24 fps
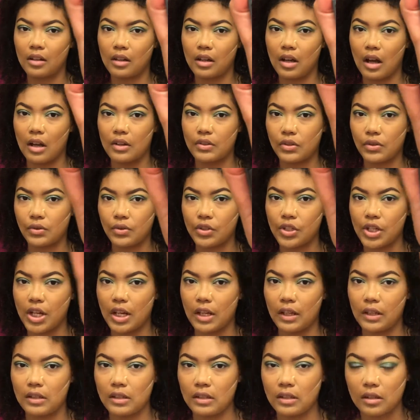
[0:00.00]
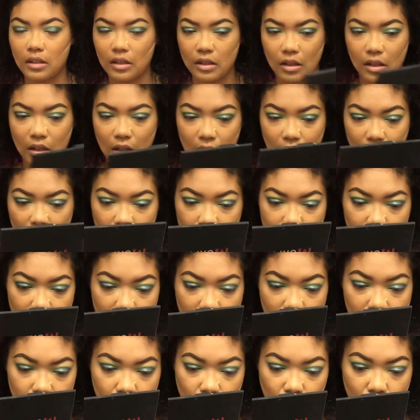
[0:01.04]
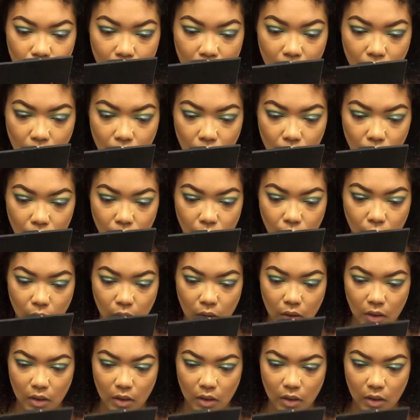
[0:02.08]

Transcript: contour shades, and I'm gonna contour my nose.